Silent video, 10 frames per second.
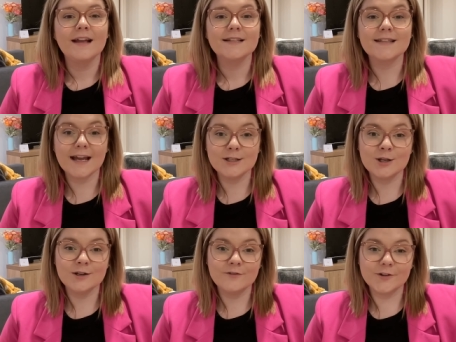stay
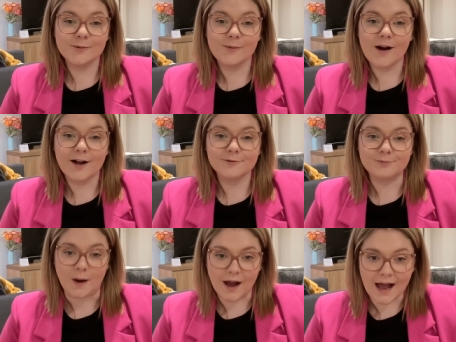tuned for the wild
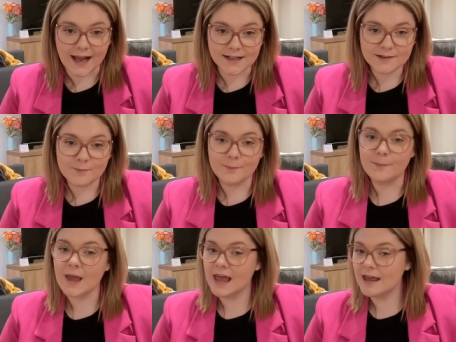ride.
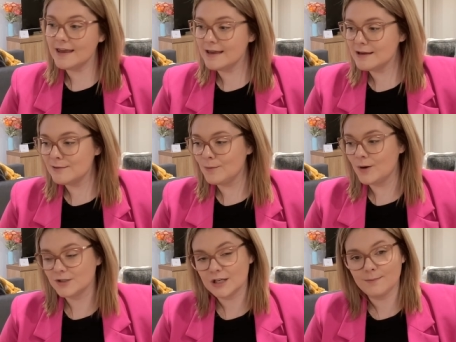Be
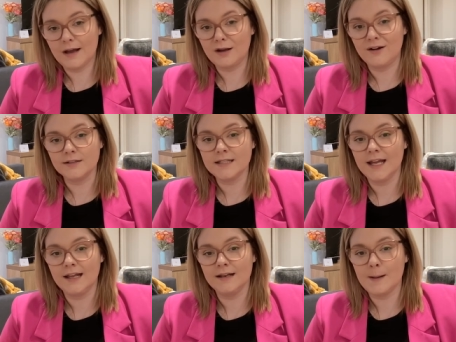watching my
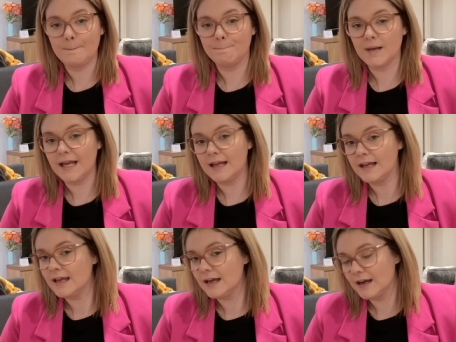content,
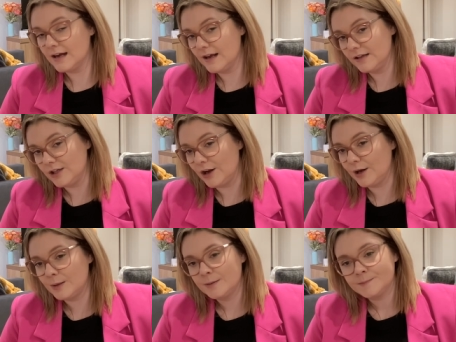be, you
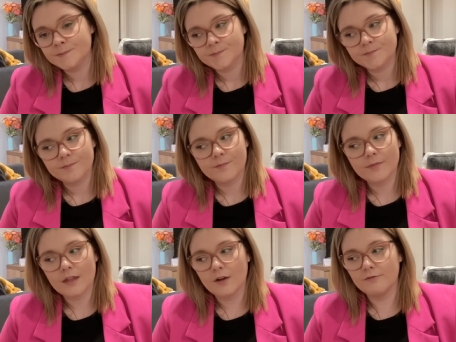know,
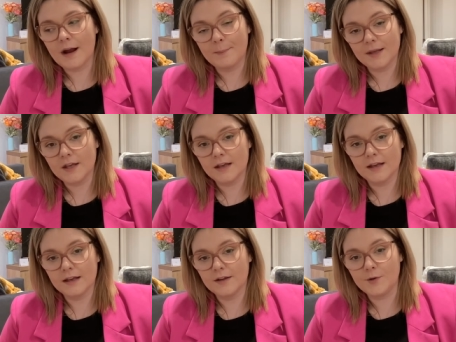wrapping
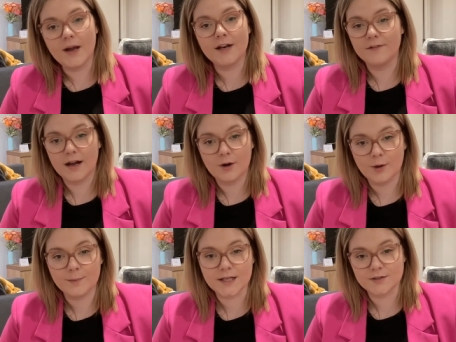your head around
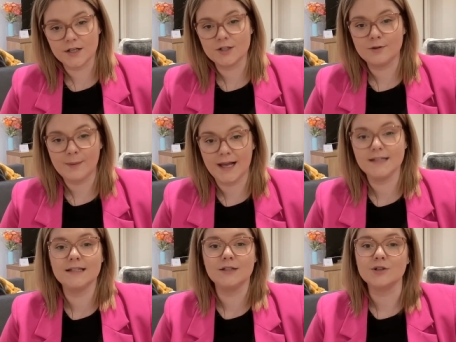complex regional pain
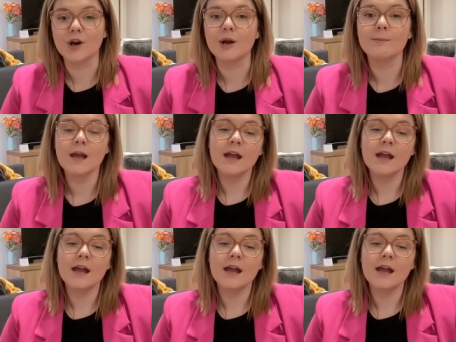syndrome